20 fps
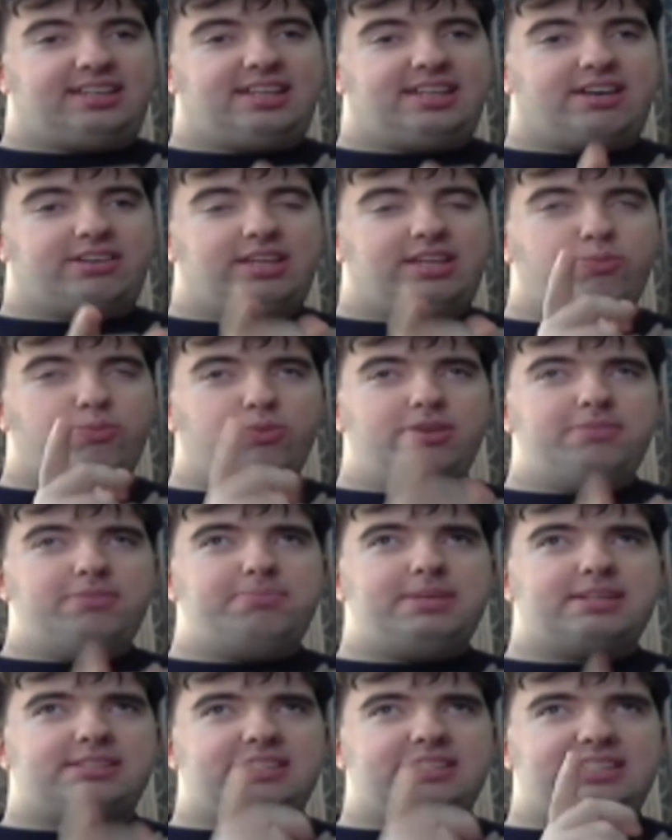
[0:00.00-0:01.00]
Now, he wouldn't
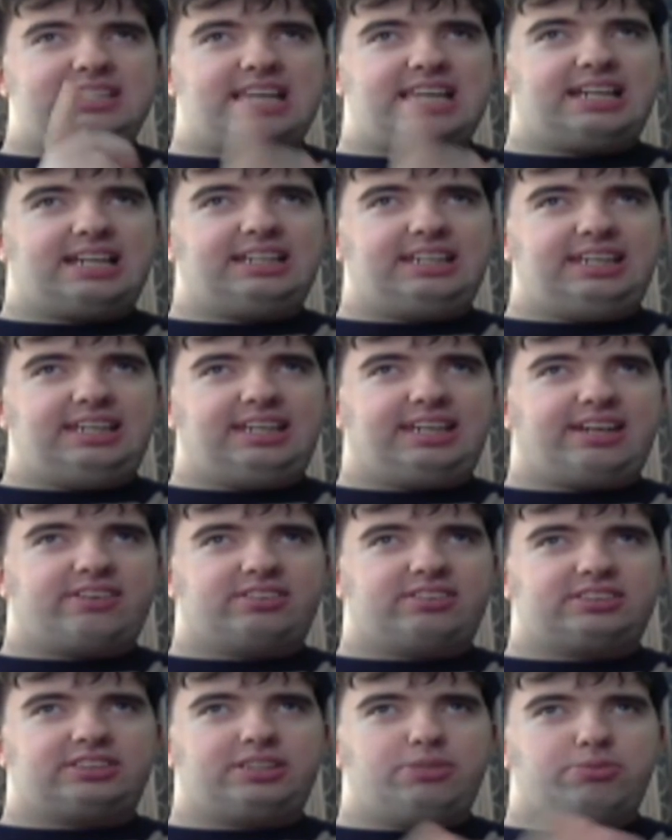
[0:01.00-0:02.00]
be a tanky
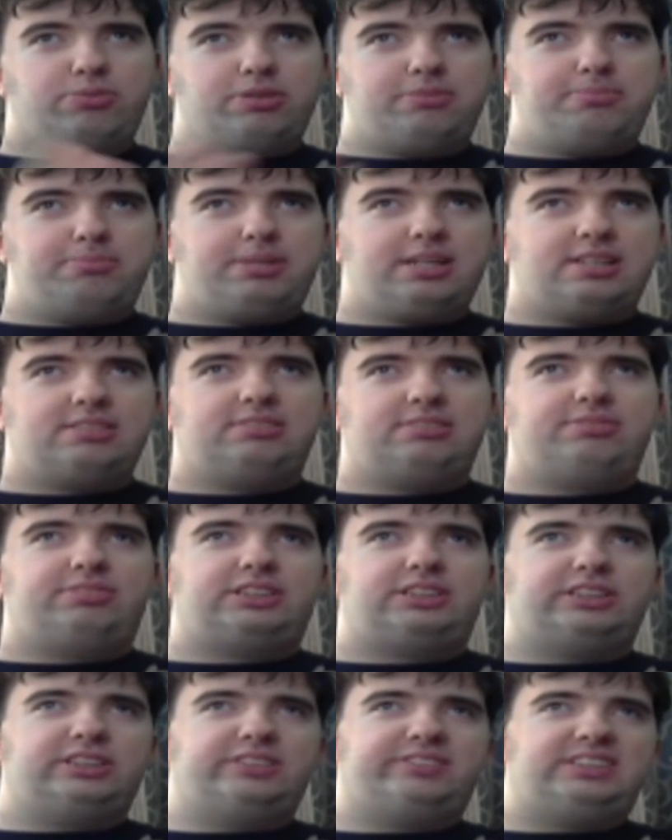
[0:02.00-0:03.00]
character, he wouldn't be a
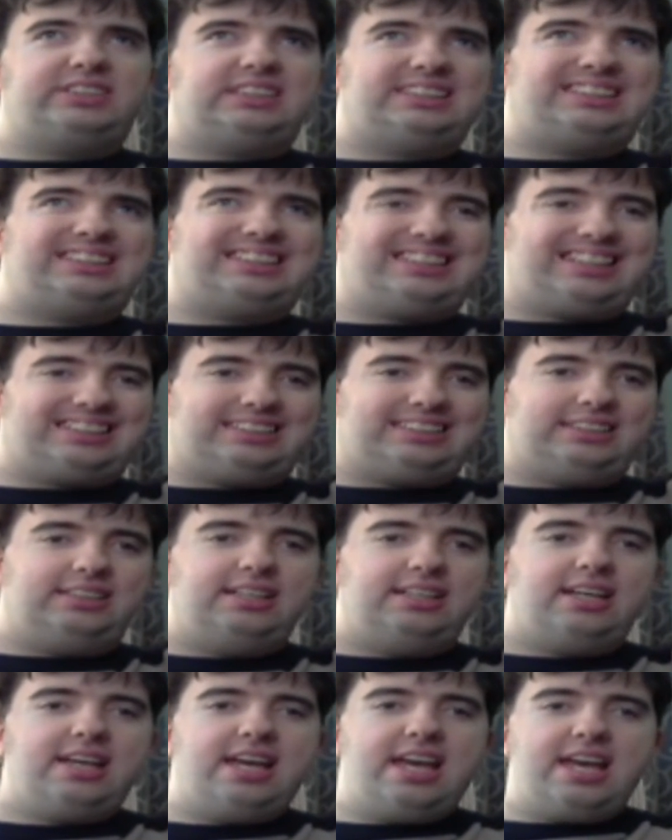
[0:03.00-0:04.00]
sort of an assassin,